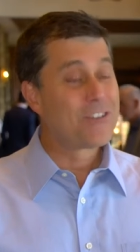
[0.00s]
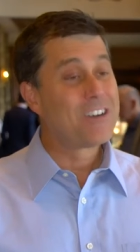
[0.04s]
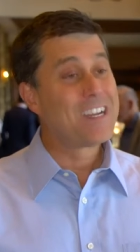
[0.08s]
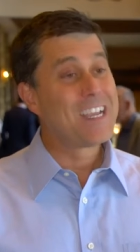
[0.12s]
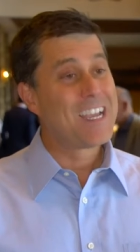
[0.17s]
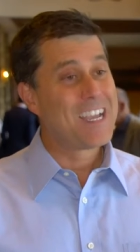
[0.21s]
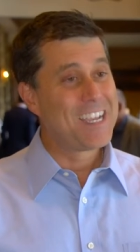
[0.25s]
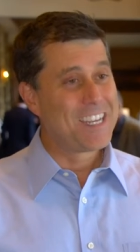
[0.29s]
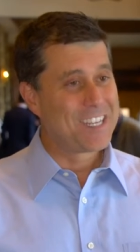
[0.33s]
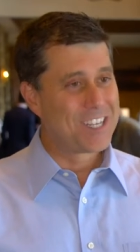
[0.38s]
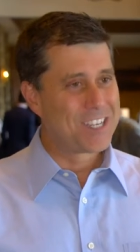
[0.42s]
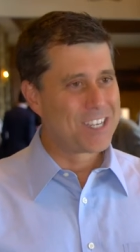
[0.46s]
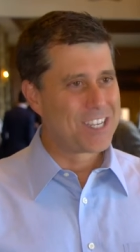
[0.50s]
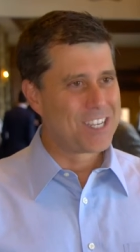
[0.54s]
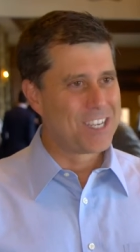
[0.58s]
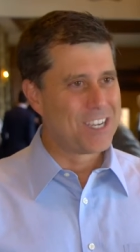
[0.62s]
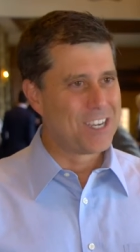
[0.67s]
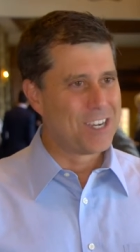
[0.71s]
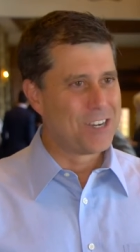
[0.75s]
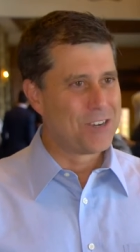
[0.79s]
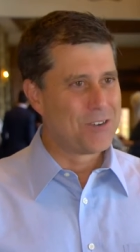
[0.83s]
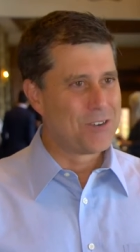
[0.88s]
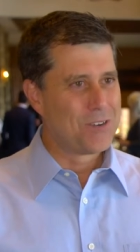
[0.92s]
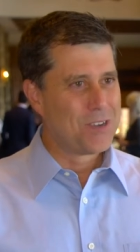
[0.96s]
pre
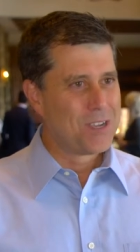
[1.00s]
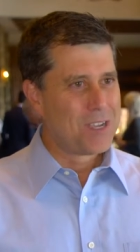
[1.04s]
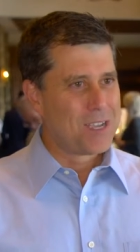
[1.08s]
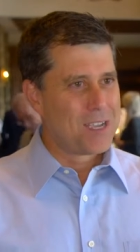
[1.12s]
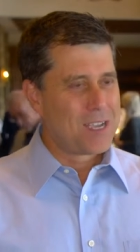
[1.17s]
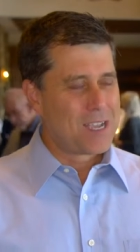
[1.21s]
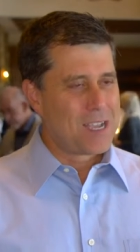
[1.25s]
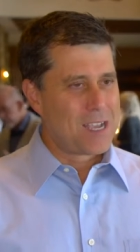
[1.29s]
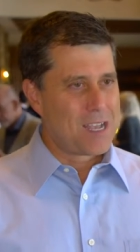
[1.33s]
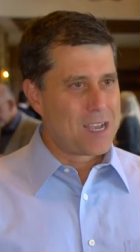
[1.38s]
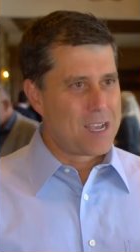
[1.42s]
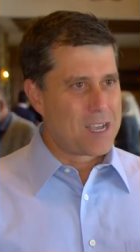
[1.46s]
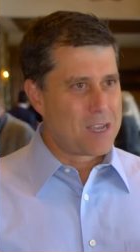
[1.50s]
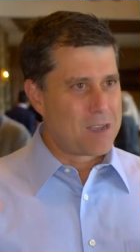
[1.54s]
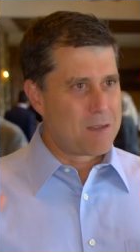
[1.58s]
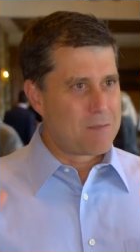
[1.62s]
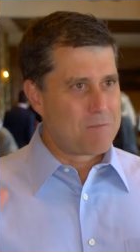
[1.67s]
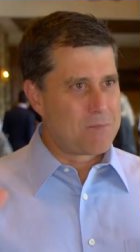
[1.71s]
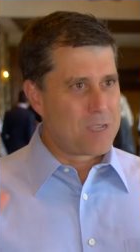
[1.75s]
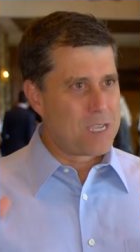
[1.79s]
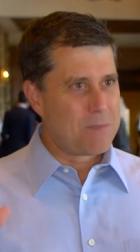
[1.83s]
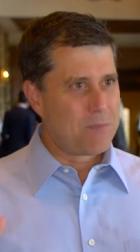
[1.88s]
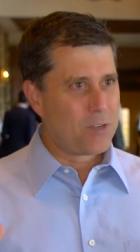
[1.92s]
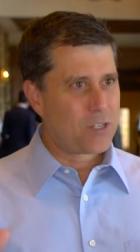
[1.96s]
HZO, uh,
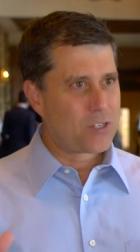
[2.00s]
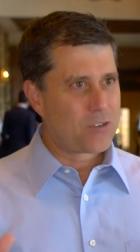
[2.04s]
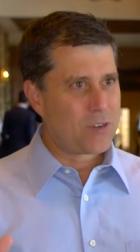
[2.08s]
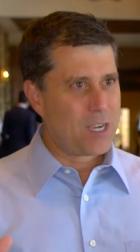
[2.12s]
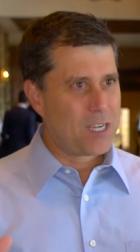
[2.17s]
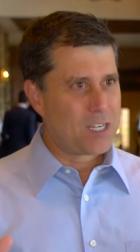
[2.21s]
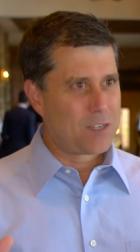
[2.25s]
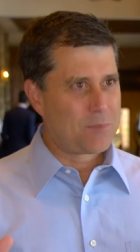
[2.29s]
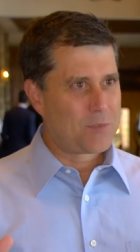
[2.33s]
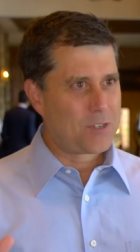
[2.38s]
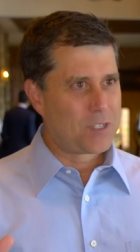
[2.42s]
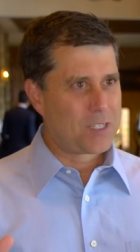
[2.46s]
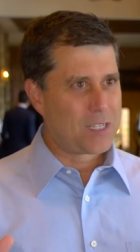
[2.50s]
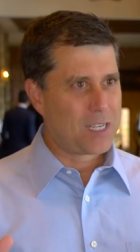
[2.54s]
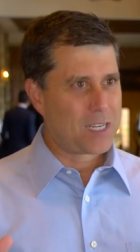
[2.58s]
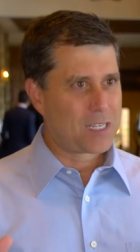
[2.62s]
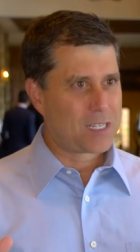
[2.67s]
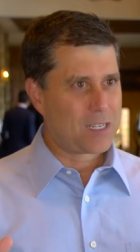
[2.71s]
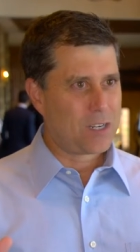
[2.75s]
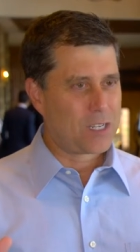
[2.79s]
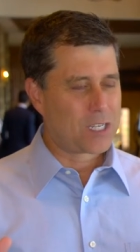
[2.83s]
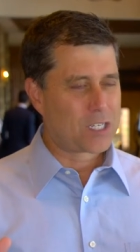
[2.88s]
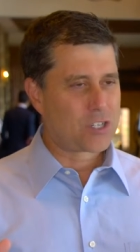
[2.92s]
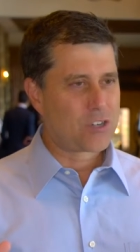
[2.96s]
people try to protect
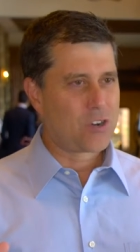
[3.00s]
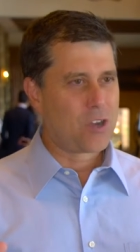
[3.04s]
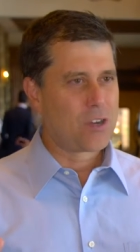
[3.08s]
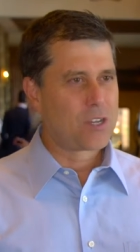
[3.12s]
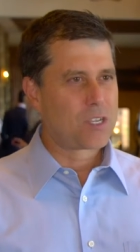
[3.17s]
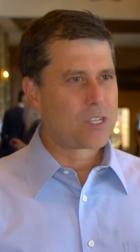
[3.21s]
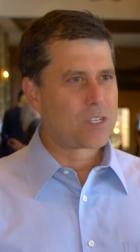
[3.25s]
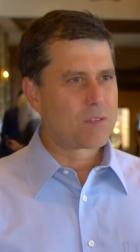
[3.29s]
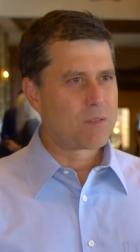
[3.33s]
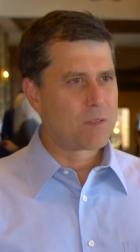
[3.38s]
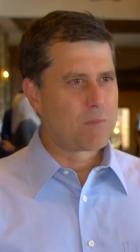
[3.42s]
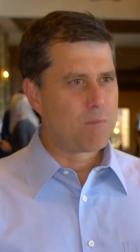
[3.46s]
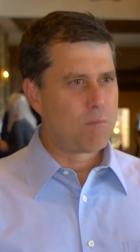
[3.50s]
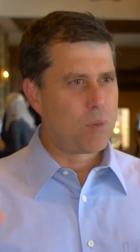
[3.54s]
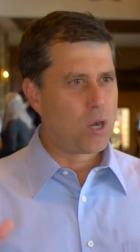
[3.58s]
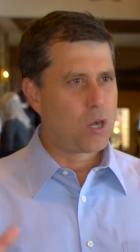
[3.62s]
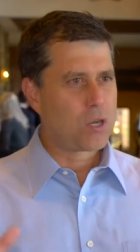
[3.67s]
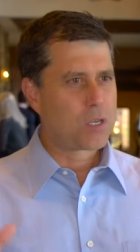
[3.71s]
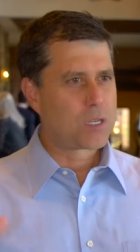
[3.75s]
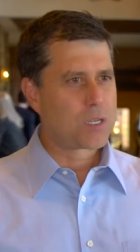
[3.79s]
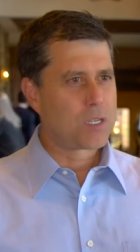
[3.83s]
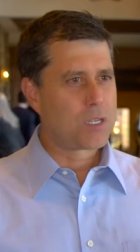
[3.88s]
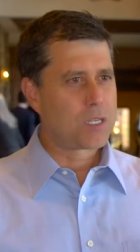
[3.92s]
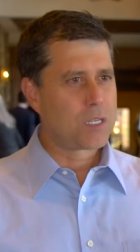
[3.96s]
electronics with
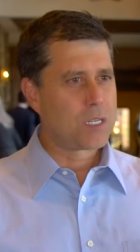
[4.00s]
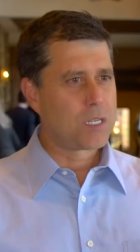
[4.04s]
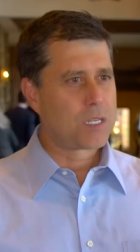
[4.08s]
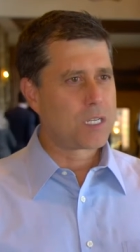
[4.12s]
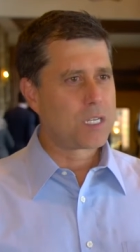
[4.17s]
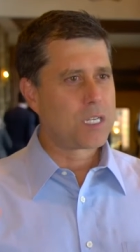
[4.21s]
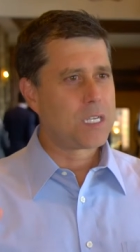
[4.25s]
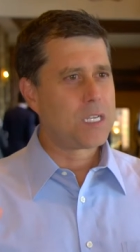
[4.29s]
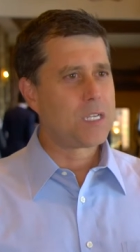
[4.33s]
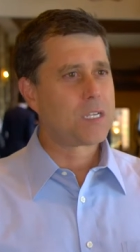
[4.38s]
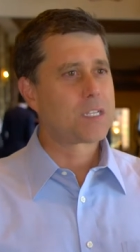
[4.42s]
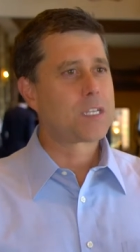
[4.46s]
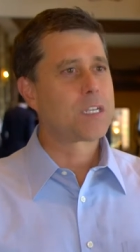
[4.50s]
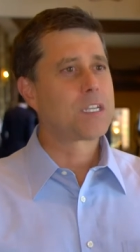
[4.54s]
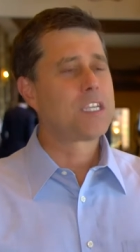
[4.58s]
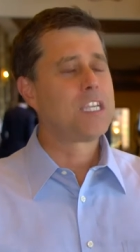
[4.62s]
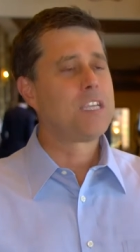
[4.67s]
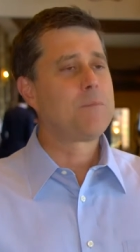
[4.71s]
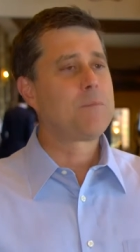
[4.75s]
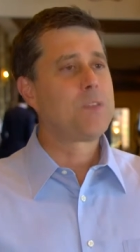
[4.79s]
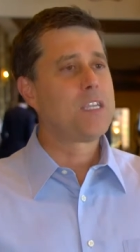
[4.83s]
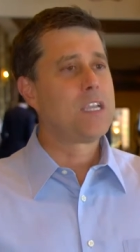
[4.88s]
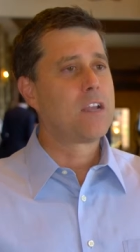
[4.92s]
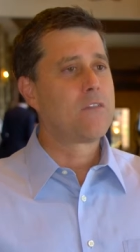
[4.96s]
boxes and seals and
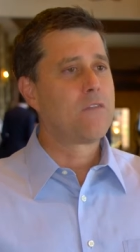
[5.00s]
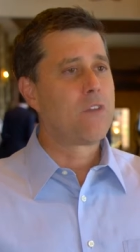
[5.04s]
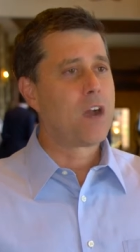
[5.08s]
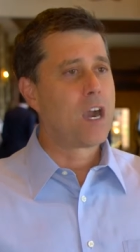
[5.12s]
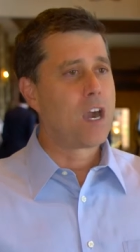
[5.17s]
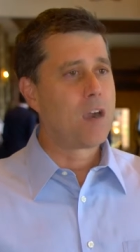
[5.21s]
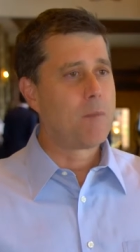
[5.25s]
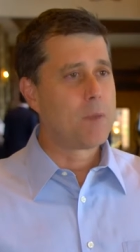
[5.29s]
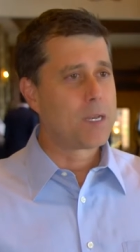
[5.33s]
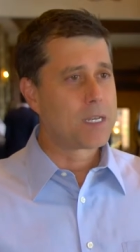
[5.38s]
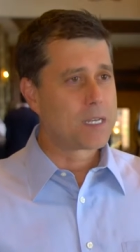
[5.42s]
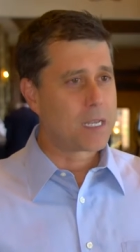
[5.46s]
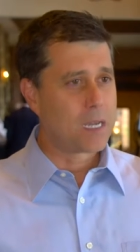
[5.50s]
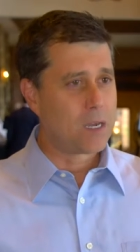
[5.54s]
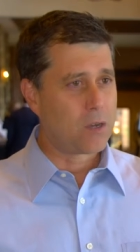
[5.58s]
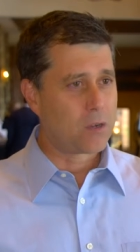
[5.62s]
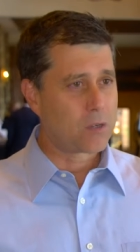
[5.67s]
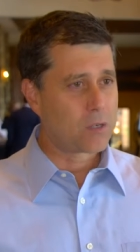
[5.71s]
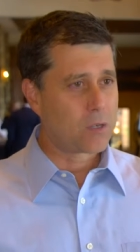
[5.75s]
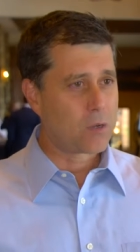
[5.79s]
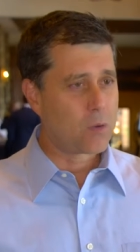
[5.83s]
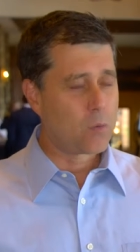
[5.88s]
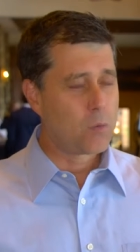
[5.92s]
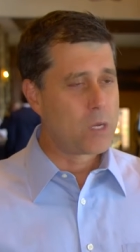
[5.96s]
keep the environment out.
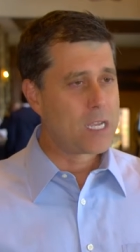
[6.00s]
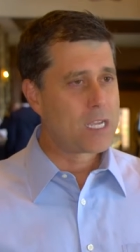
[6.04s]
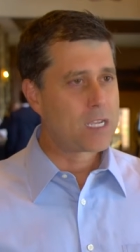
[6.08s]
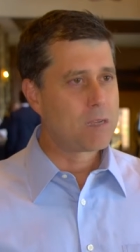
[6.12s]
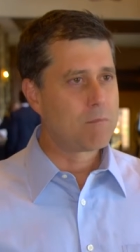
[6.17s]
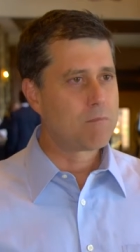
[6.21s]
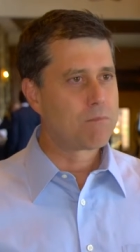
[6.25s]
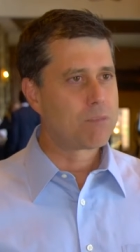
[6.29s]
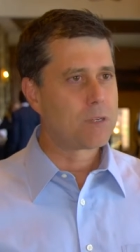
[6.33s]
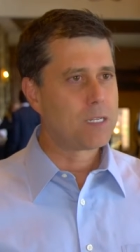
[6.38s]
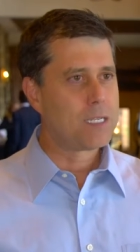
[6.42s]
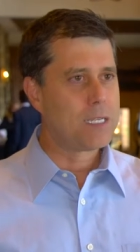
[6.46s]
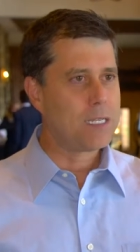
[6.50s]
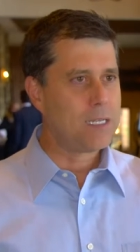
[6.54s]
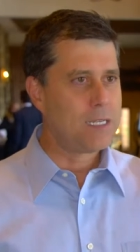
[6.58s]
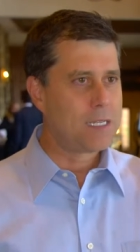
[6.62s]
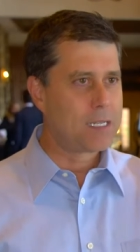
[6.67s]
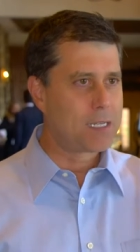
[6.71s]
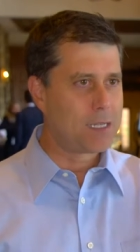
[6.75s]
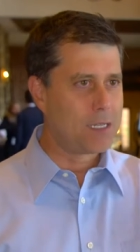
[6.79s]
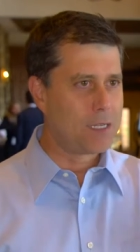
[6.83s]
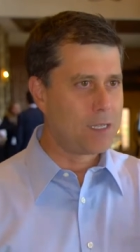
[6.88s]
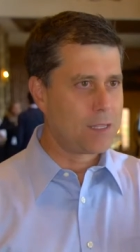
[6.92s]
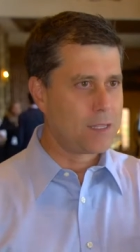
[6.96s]
We completely
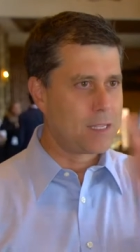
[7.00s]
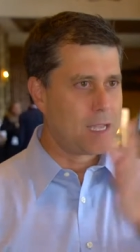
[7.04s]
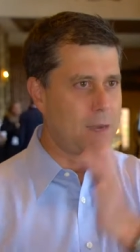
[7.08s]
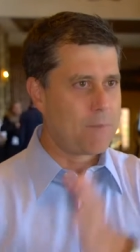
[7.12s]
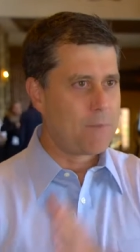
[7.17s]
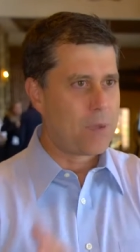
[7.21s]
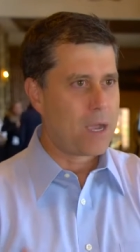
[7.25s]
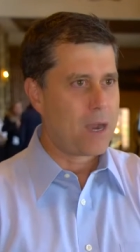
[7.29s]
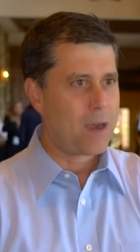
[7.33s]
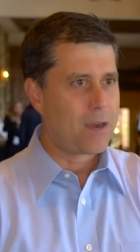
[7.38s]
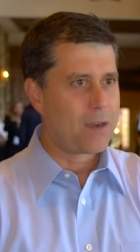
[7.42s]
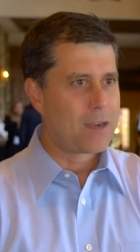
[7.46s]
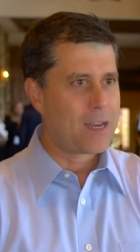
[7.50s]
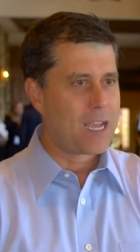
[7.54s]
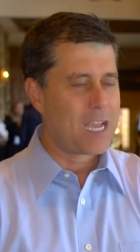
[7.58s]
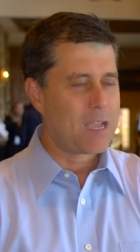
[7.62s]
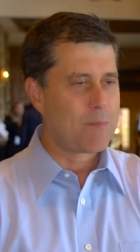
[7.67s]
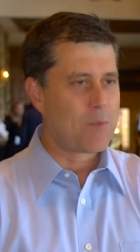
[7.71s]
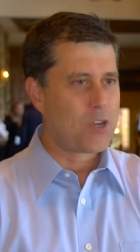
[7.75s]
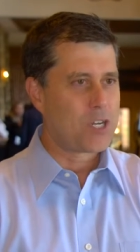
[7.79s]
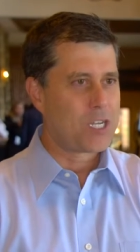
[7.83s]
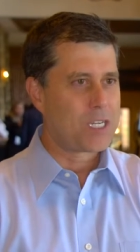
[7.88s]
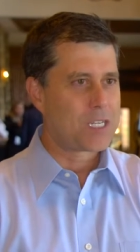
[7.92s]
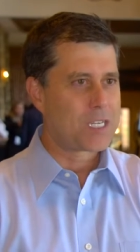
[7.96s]
turn that paradigm
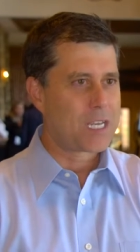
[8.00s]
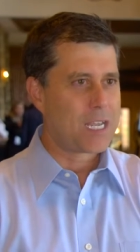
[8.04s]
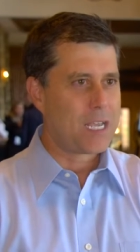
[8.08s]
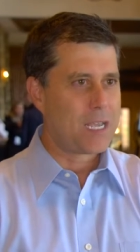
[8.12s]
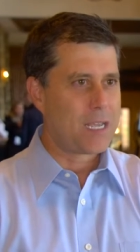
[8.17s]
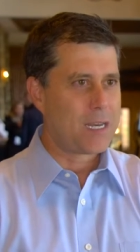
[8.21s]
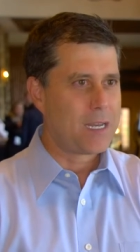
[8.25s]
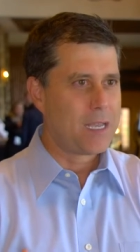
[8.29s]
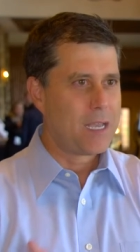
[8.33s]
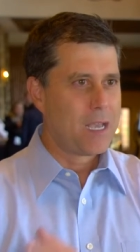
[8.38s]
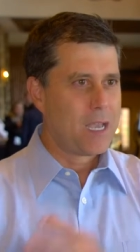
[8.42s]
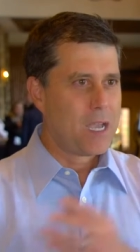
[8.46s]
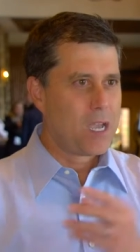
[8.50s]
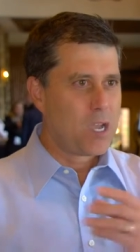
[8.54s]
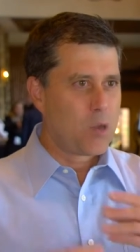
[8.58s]
on its head.